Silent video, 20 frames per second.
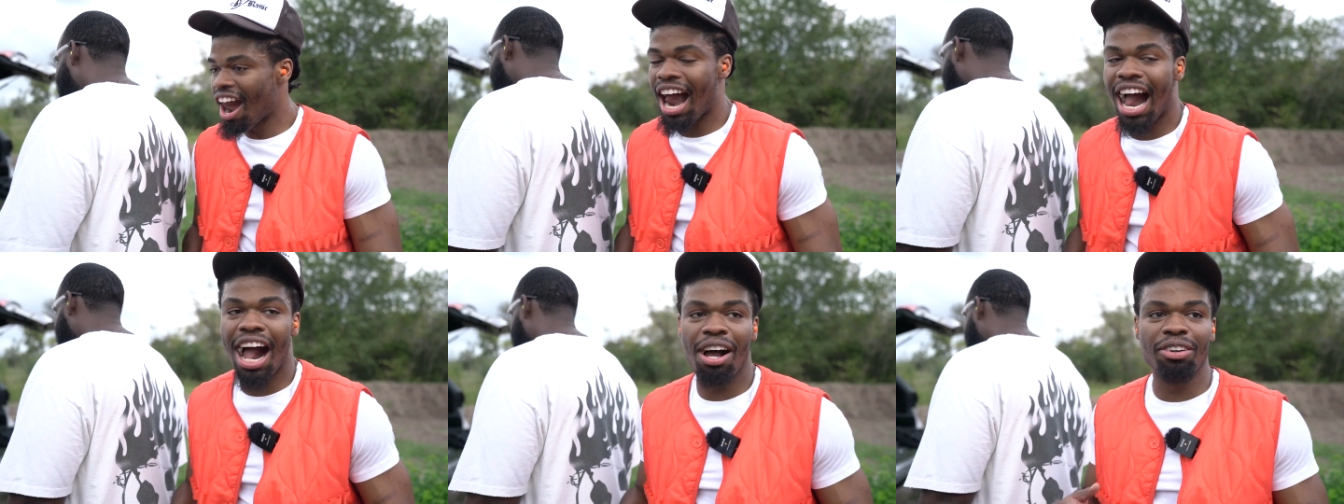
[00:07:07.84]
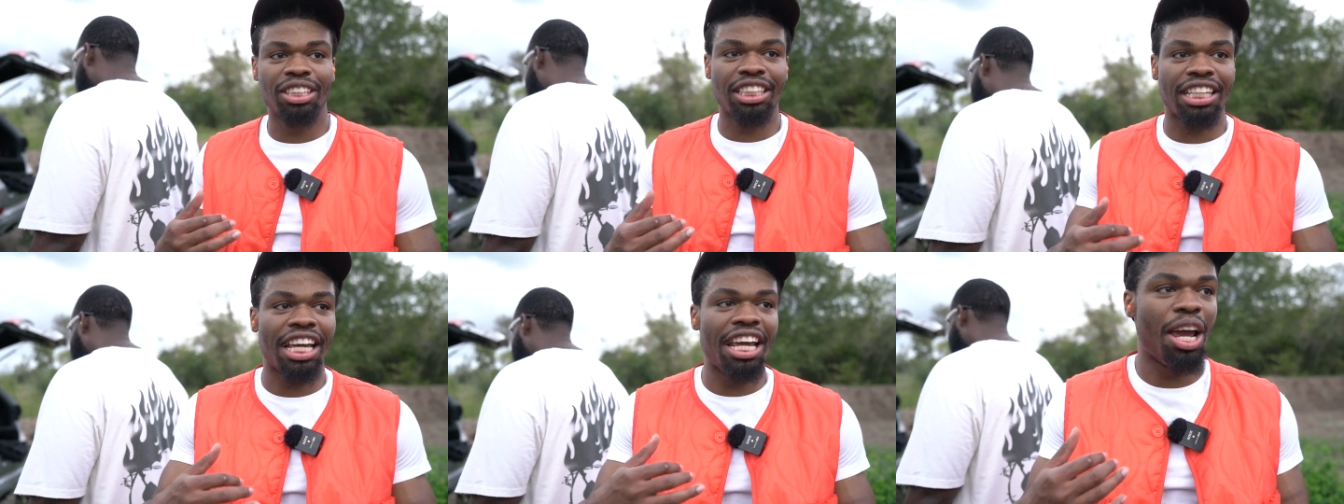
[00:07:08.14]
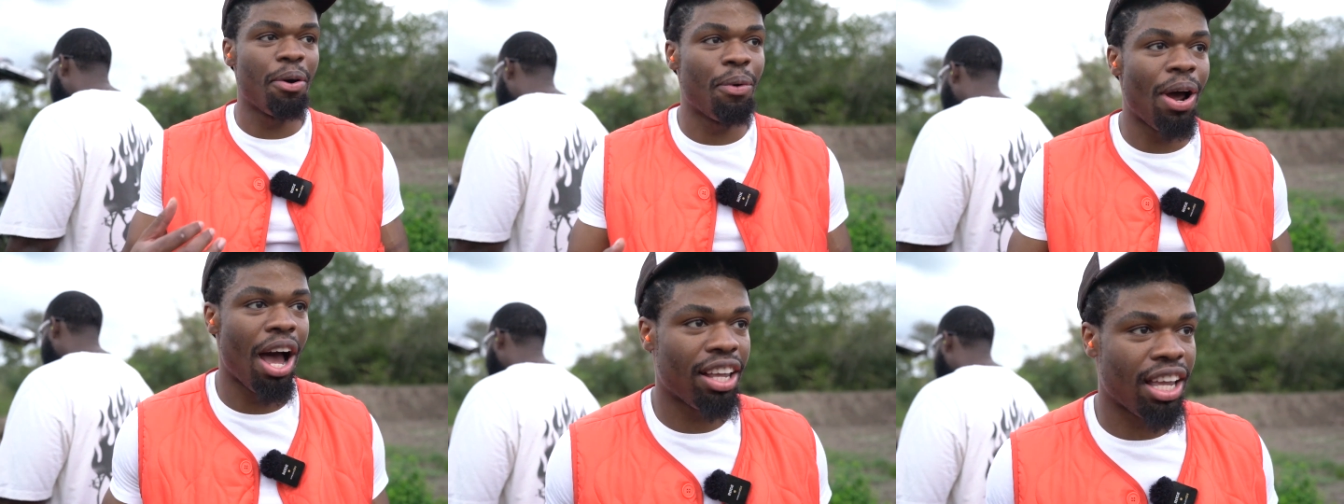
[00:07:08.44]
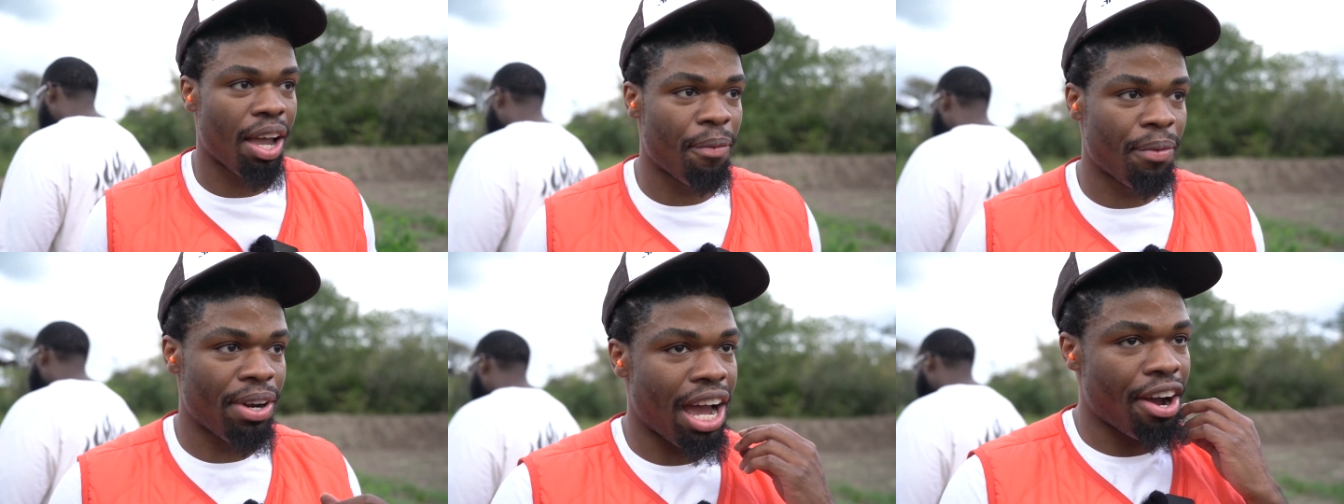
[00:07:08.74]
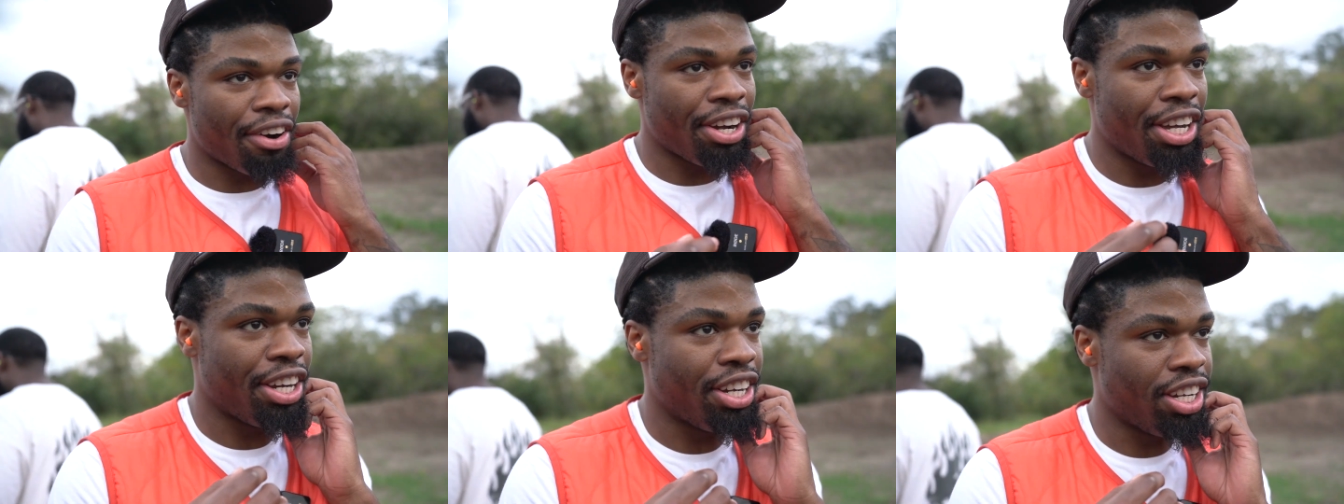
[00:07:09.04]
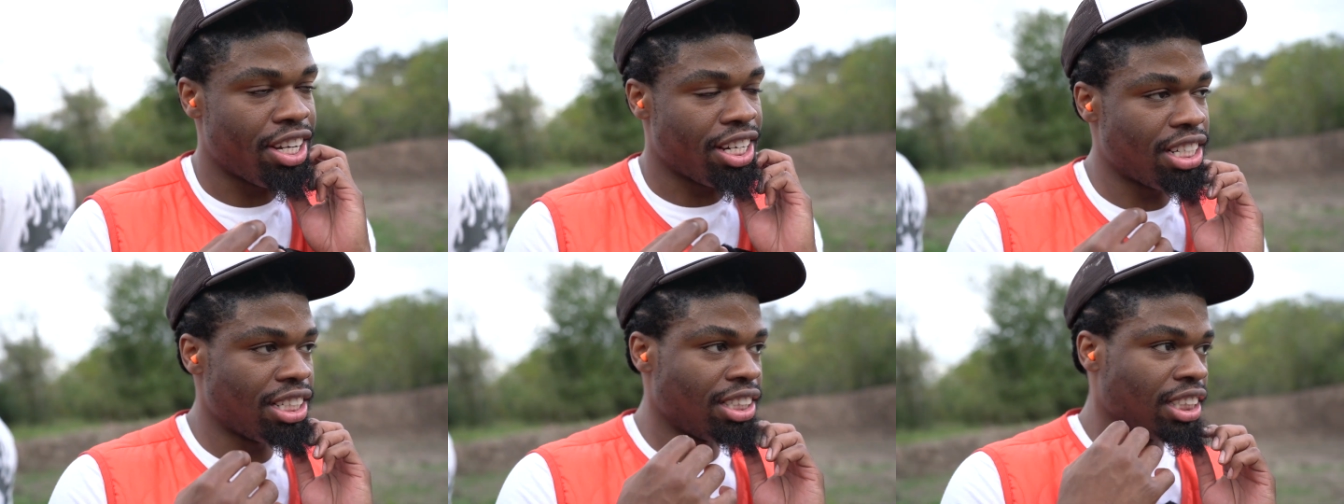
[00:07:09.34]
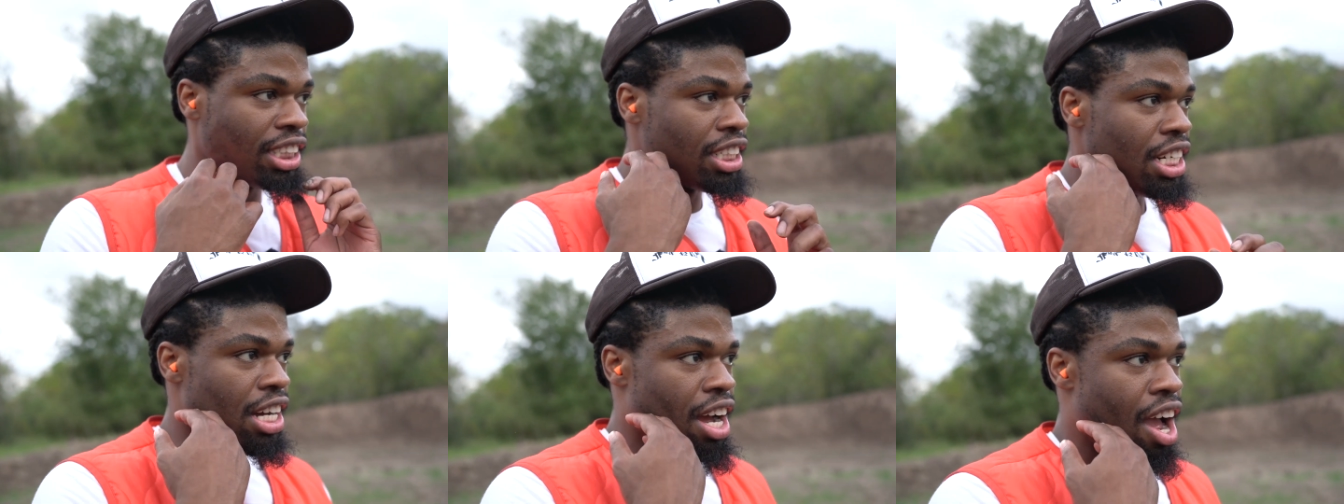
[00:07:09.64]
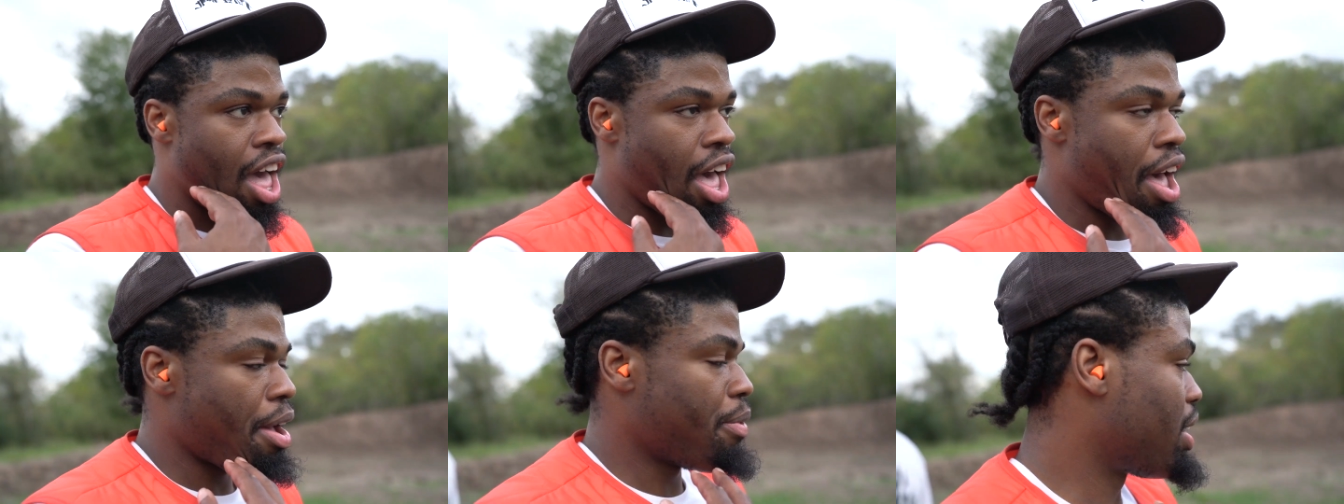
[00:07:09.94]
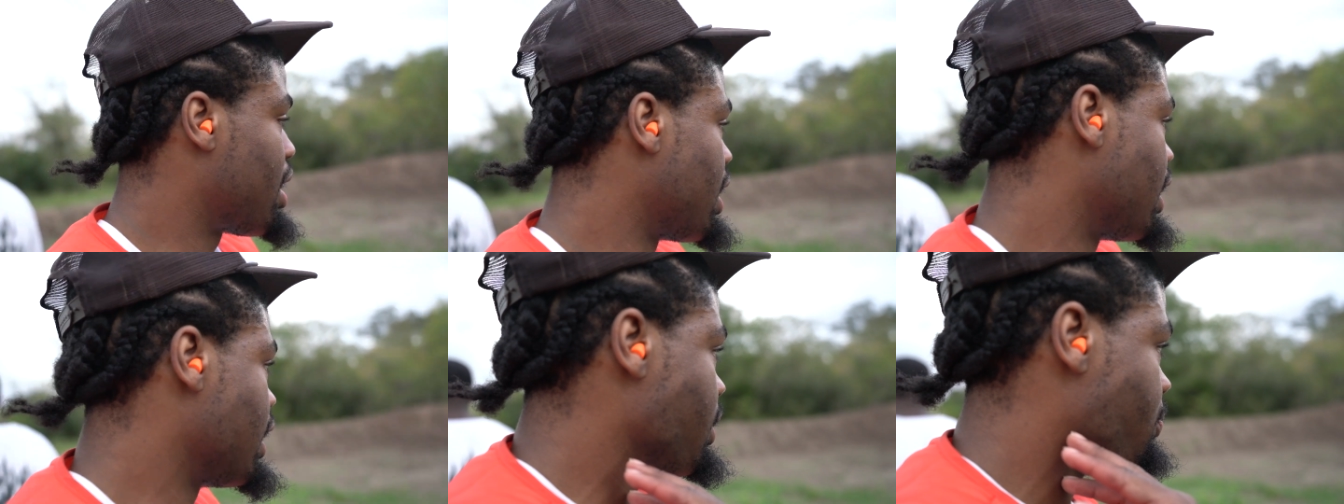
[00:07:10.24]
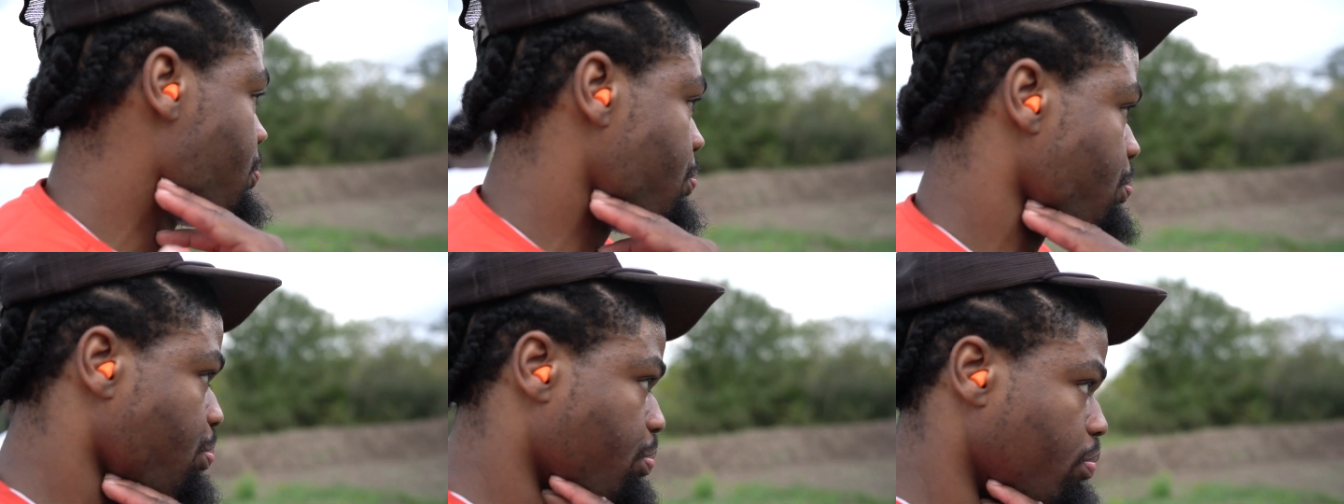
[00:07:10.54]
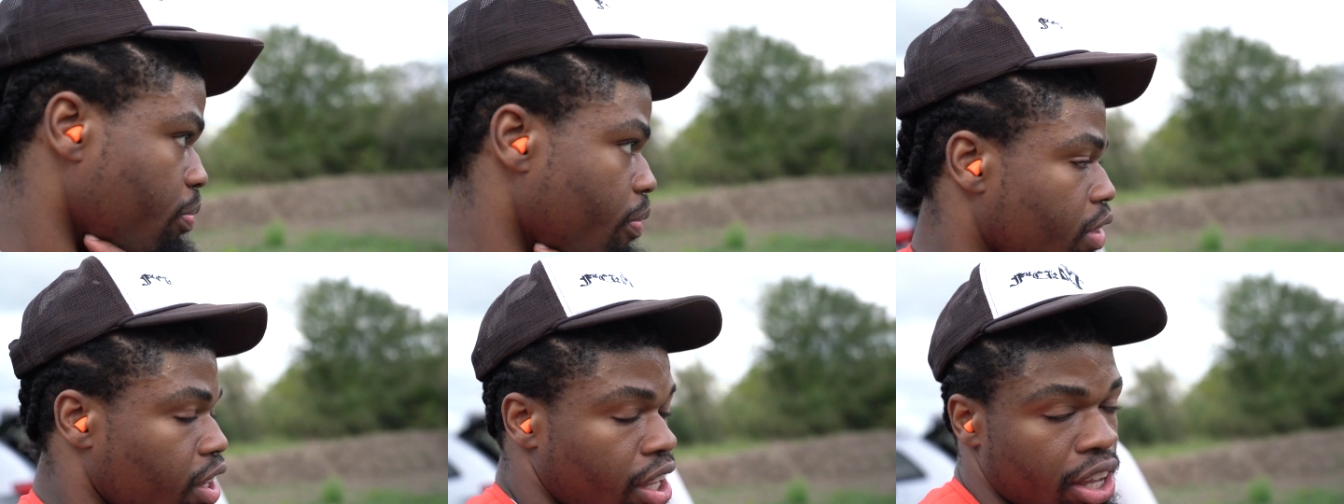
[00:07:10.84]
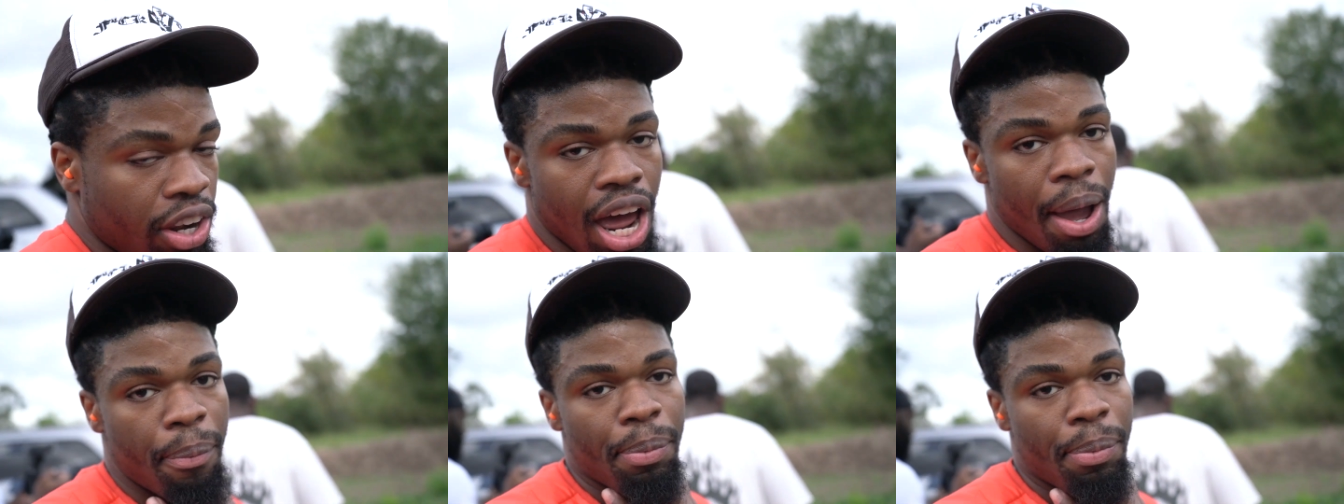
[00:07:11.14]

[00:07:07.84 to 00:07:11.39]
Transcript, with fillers: I was scared when I was coming out here, y'all, because you know,